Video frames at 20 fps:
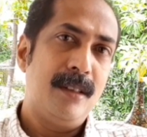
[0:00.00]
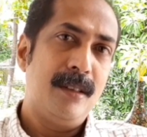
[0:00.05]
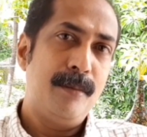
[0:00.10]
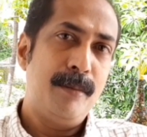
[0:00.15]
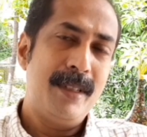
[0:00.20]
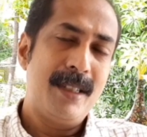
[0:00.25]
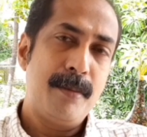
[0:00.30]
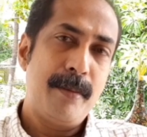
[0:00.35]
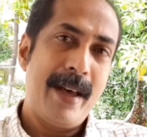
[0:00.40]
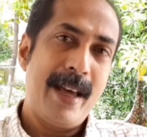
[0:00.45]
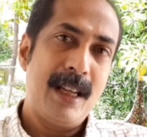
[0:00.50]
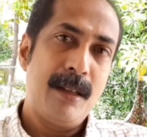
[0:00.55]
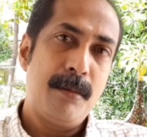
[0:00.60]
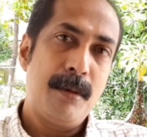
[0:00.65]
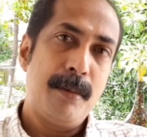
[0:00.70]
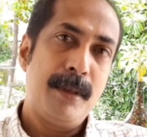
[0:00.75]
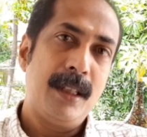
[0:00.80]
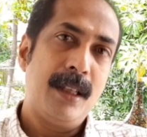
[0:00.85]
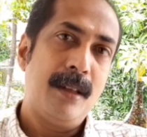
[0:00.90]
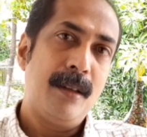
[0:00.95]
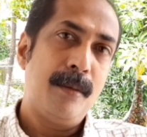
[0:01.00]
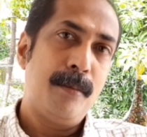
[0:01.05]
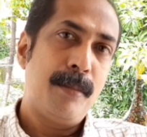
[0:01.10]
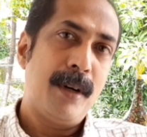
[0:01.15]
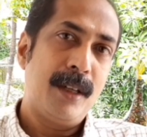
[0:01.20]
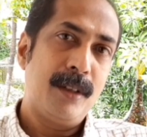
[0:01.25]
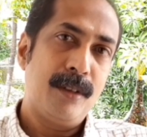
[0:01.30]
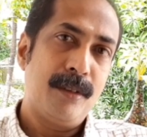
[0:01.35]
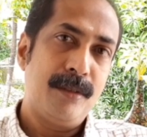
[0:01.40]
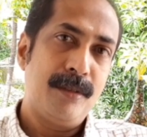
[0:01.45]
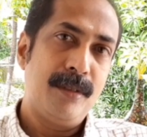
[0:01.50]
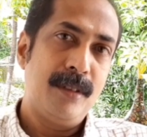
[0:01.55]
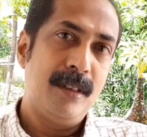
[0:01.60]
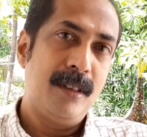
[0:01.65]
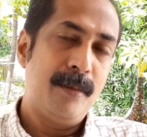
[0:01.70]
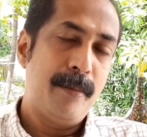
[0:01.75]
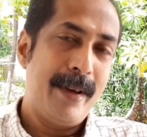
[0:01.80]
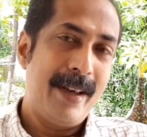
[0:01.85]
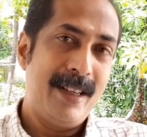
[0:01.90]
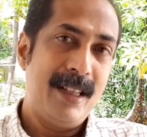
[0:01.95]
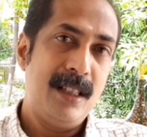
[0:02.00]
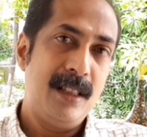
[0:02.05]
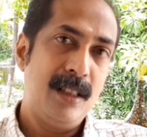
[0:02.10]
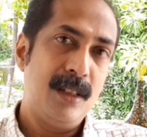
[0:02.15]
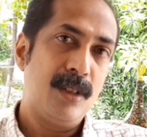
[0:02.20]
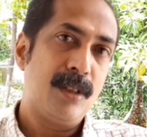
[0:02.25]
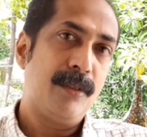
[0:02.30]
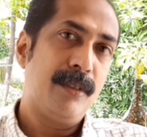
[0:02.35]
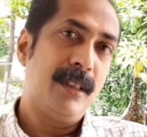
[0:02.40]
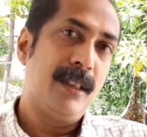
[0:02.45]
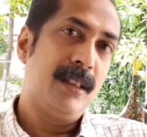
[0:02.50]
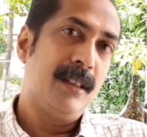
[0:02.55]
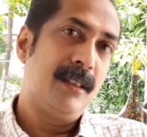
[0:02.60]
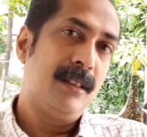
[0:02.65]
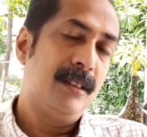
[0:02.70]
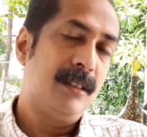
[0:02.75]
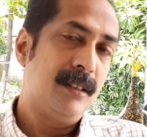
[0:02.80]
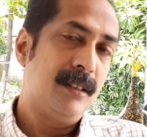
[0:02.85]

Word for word: mismanagement by the part of managers of the